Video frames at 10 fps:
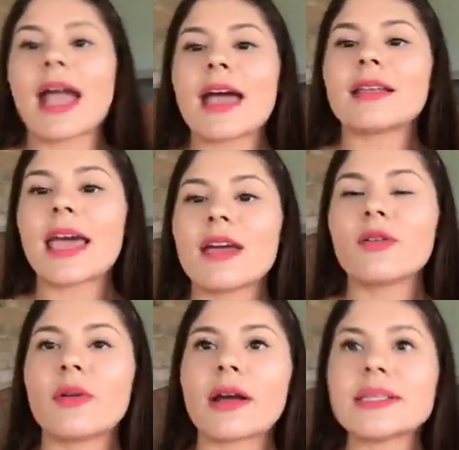And like,
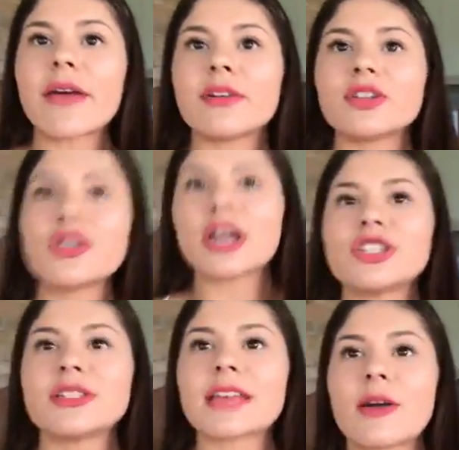when I was having
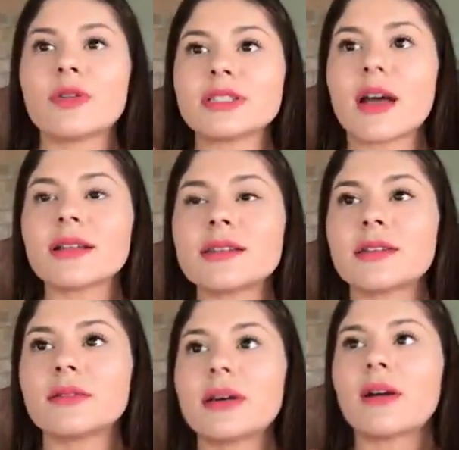contractions, I was not
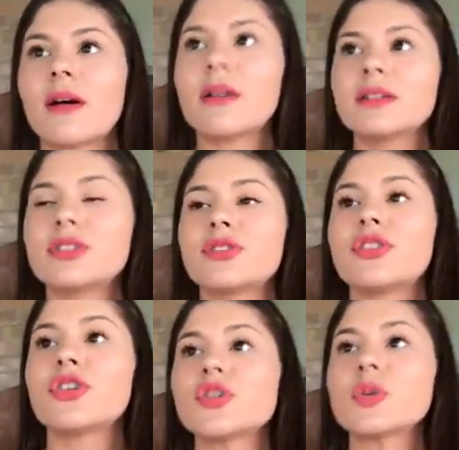still at all. So
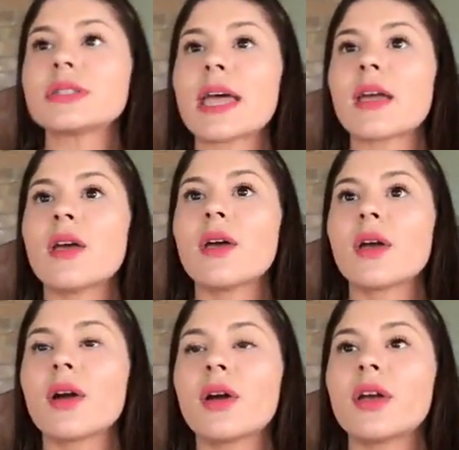the nurse was like,
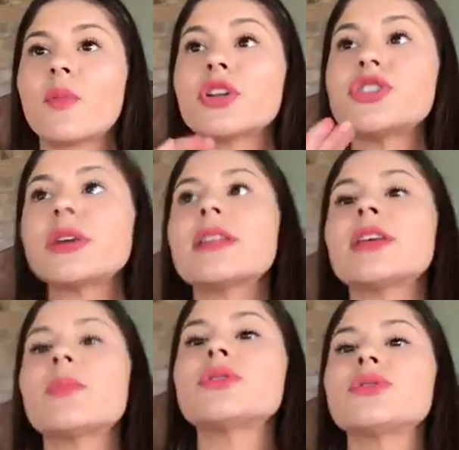once you get
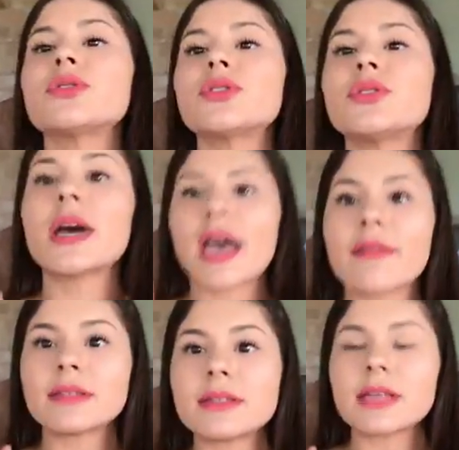the epidural, you
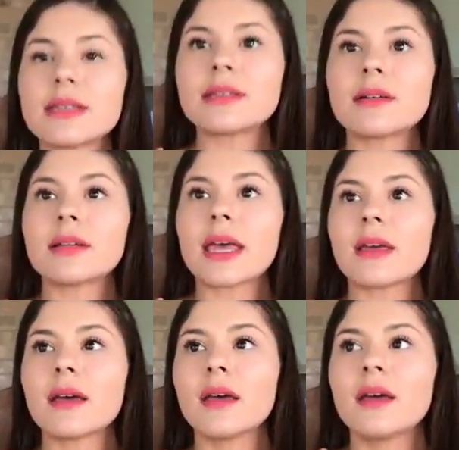have to stay still.
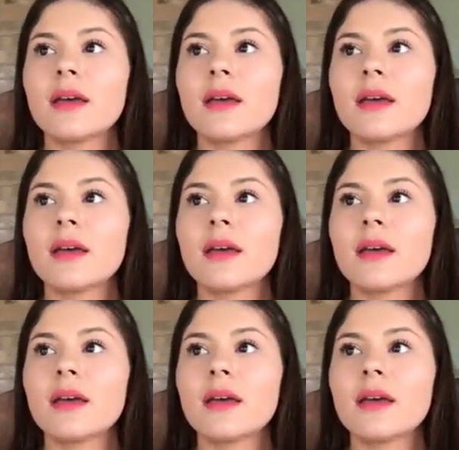Like,